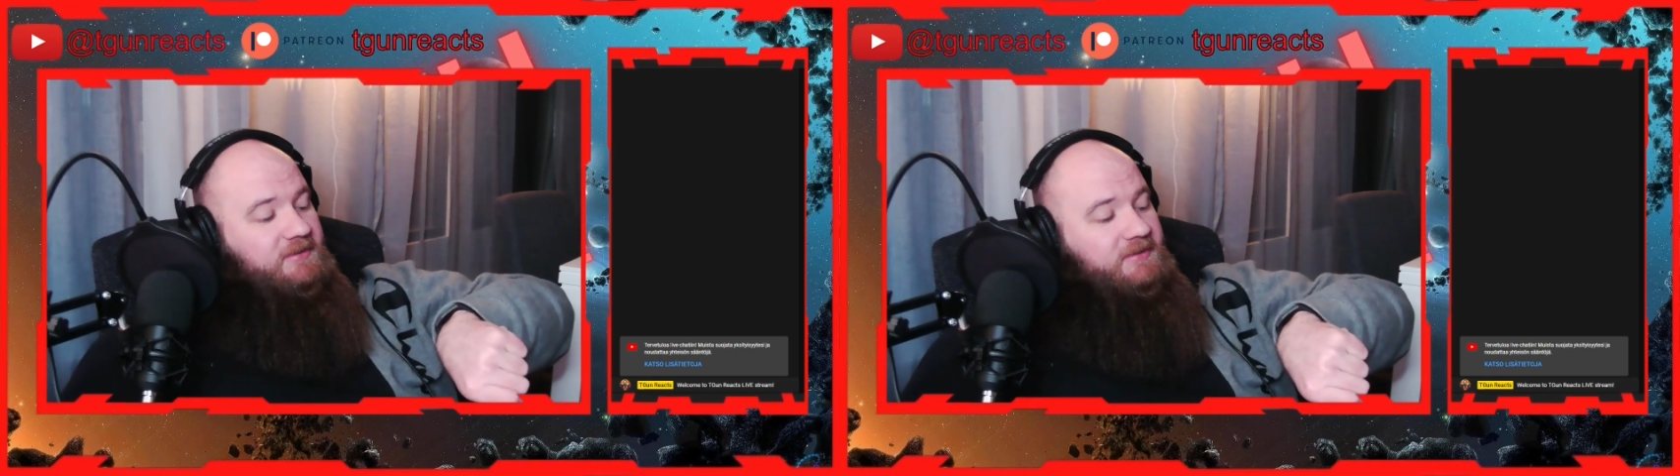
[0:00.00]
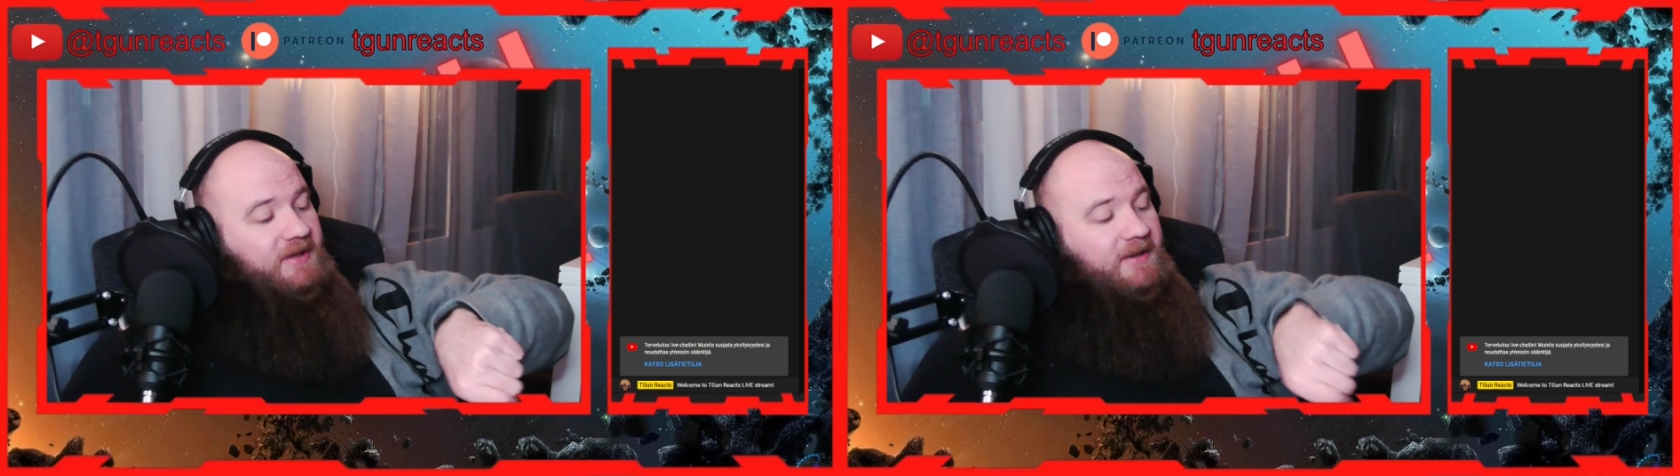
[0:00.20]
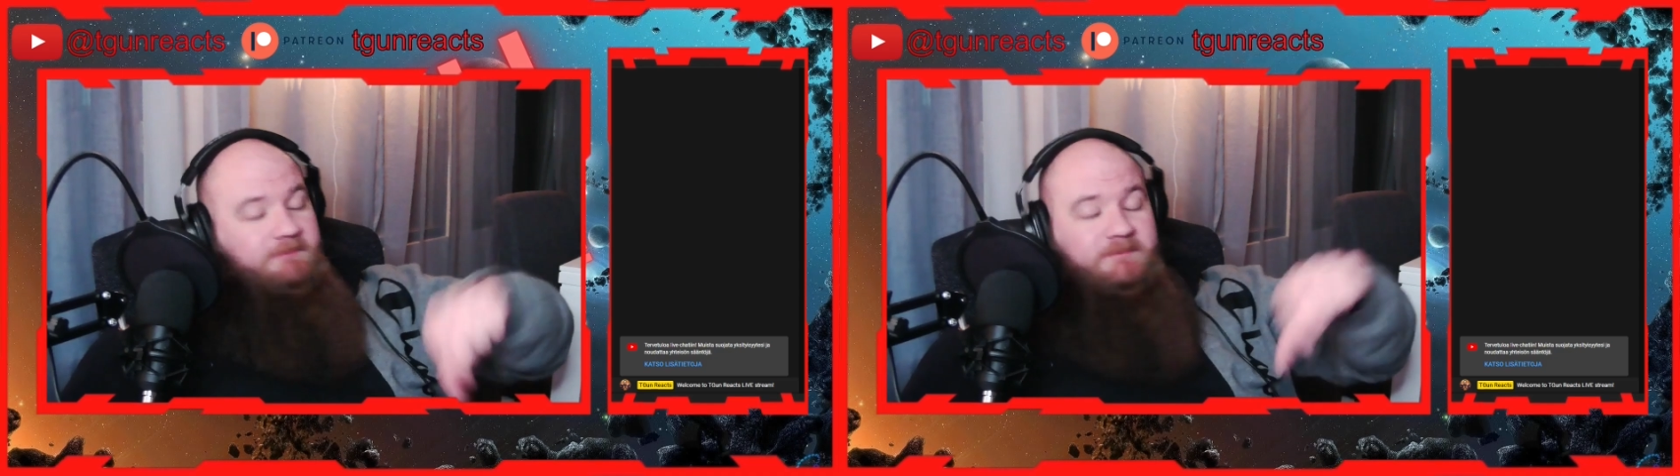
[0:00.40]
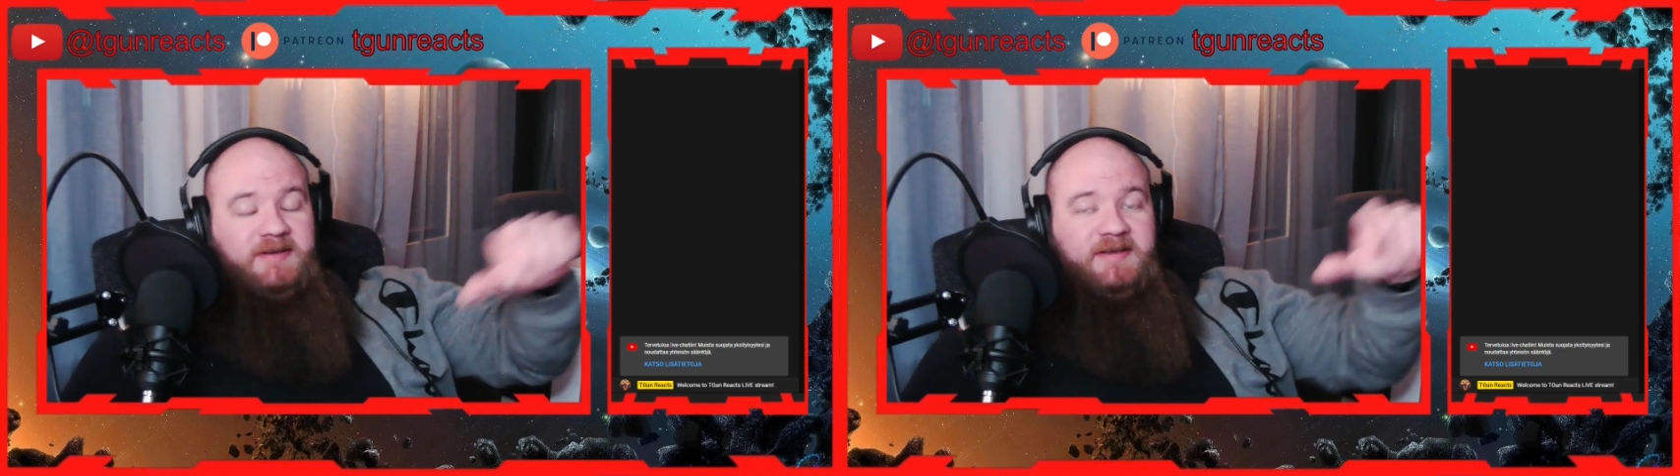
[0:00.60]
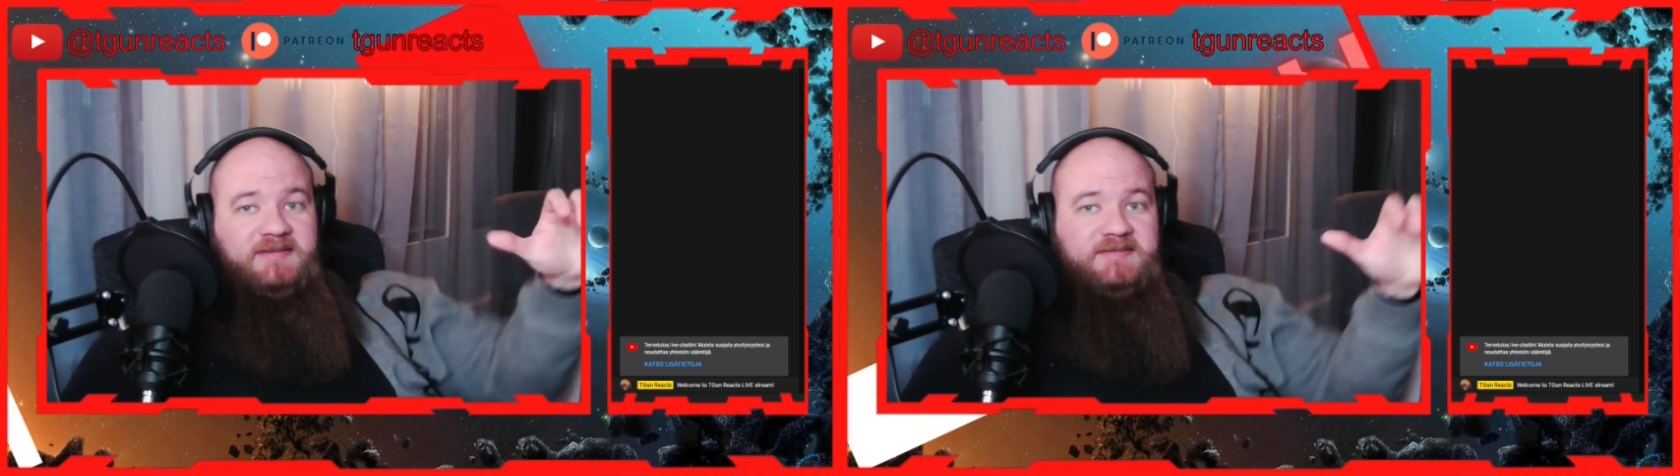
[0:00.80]
yeah,
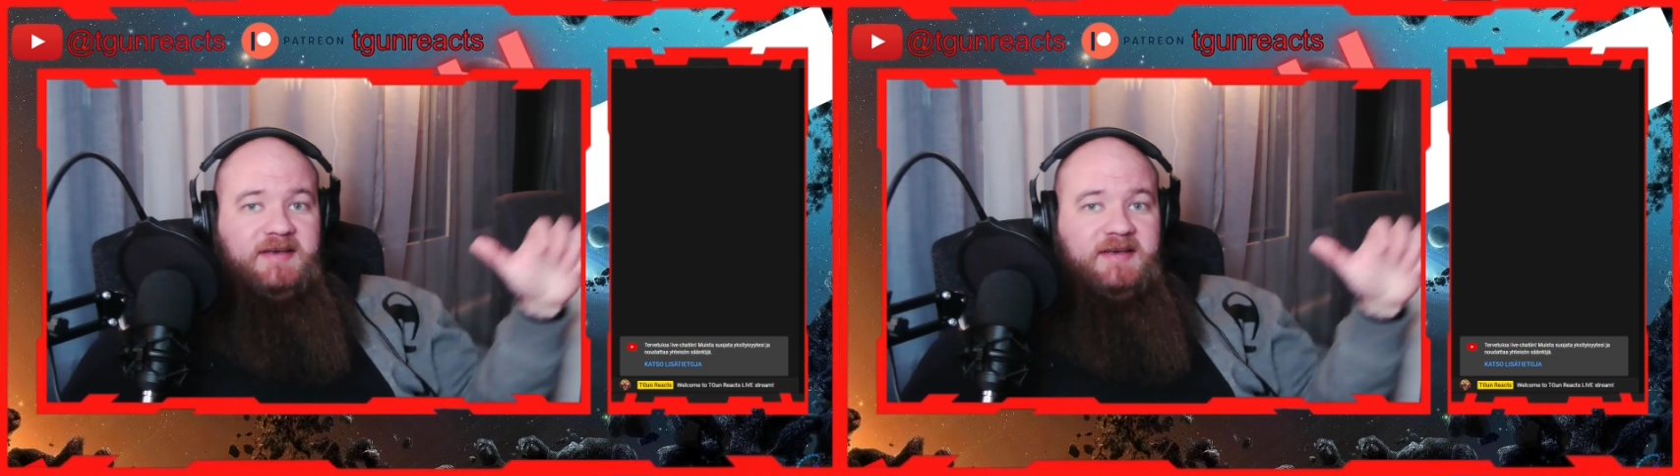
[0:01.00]
it's